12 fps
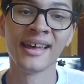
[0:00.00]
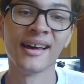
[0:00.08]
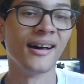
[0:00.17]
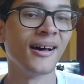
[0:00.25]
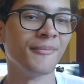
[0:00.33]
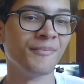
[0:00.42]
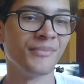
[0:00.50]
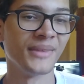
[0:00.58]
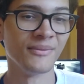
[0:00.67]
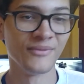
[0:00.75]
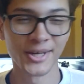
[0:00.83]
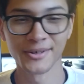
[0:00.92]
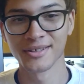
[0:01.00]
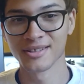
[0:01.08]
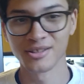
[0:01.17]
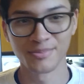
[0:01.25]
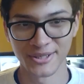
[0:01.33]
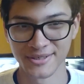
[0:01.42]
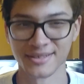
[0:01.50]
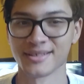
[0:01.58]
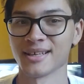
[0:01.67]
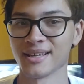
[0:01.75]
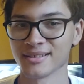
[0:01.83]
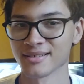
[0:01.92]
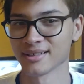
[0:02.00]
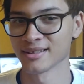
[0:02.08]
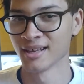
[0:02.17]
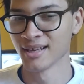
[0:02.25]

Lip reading: And very suspicious things, like,